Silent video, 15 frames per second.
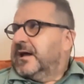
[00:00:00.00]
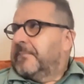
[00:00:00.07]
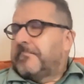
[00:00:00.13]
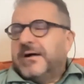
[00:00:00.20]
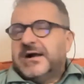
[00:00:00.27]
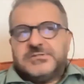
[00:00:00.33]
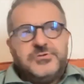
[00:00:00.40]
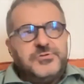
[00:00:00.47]
a
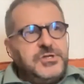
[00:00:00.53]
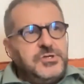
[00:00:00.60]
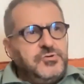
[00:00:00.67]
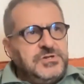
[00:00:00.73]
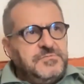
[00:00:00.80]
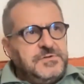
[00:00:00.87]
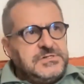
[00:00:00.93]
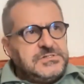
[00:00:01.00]
part of the
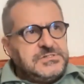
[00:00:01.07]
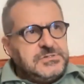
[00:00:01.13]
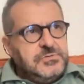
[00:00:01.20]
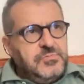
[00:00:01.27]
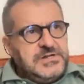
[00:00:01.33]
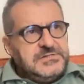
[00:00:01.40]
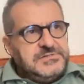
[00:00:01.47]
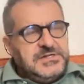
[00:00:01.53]
universe
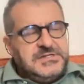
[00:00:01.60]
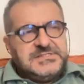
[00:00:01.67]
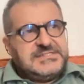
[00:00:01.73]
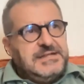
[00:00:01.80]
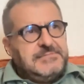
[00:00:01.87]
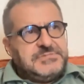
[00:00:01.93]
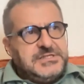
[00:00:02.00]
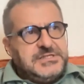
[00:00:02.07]
where there is
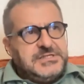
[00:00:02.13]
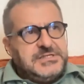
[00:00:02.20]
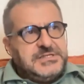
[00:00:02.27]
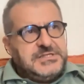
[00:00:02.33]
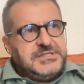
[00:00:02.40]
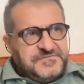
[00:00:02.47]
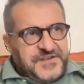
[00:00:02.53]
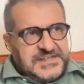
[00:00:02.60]
something that
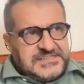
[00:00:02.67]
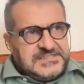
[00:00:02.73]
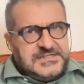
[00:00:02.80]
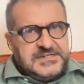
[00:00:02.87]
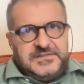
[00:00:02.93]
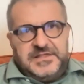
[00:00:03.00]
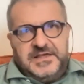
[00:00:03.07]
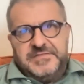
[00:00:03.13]
is
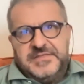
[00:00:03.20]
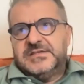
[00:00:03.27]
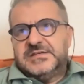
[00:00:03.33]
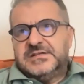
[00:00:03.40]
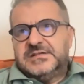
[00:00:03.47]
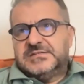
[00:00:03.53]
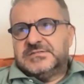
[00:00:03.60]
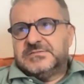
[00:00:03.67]
faster than
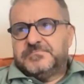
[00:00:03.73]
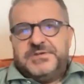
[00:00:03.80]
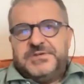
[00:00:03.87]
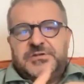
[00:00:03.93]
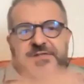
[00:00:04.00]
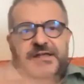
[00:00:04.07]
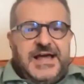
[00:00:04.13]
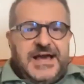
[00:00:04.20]
the speed
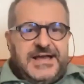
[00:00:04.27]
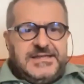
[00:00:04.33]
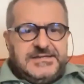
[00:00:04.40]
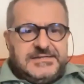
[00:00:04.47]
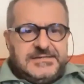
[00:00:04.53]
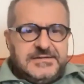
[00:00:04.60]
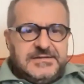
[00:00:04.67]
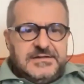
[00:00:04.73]
of the
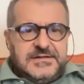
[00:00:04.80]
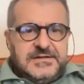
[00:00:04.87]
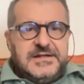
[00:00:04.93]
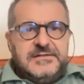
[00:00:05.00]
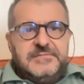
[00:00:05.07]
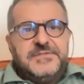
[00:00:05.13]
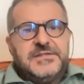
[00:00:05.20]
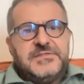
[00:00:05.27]
light,
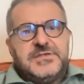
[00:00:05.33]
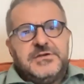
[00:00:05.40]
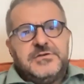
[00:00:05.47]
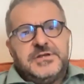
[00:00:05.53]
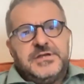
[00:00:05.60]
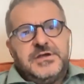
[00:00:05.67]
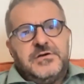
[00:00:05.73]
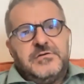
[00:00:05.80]
and the
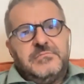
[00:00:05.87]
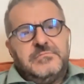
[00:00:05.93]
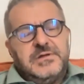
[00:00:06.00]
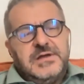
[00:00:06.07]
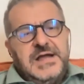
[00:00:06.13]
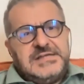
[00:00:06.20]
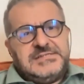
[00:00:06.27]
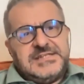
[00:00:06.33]
theory of
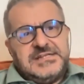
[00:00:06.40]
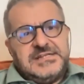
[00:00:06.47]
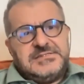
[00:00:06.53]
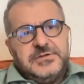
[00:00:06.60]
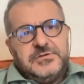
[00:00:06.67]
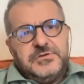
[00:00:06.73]
Einstein's